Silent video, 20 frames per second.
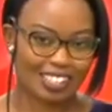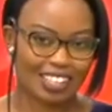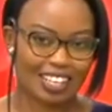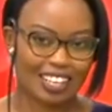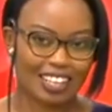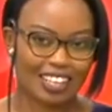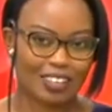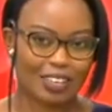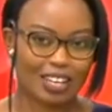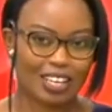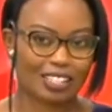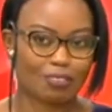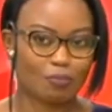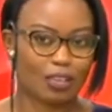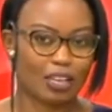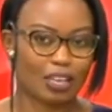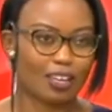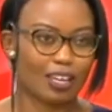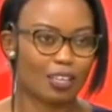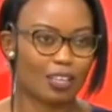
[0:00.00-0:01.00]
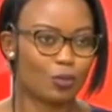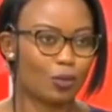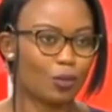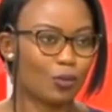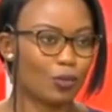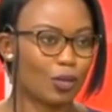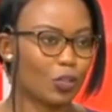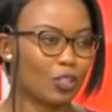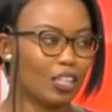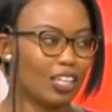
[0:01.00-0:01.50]
is saying, let's believe that it's
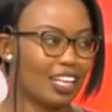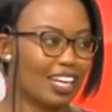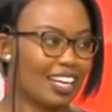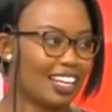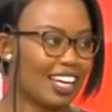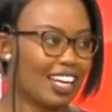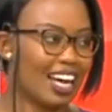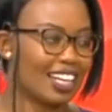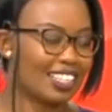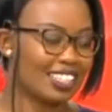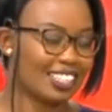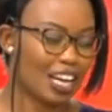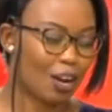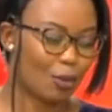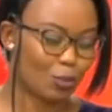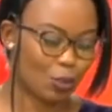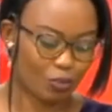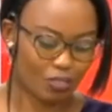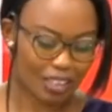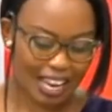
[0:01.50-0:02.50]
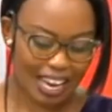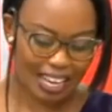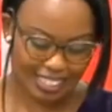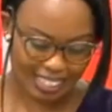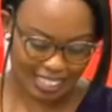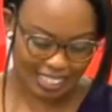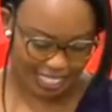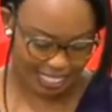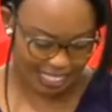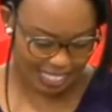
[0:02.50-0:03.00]
going to actually get the hustle out of the
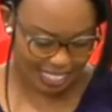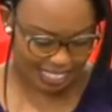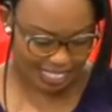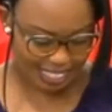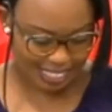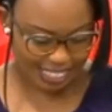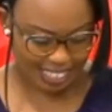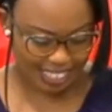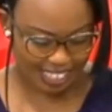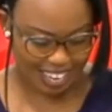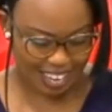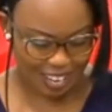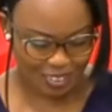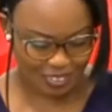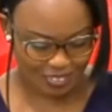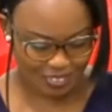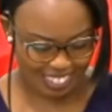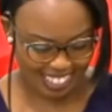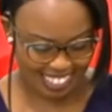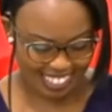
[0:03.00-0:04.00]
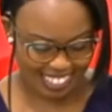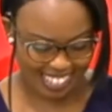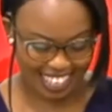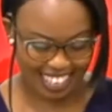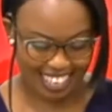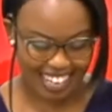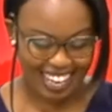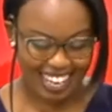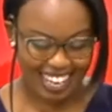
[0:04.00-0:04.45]
hasslelessness at the end of the day.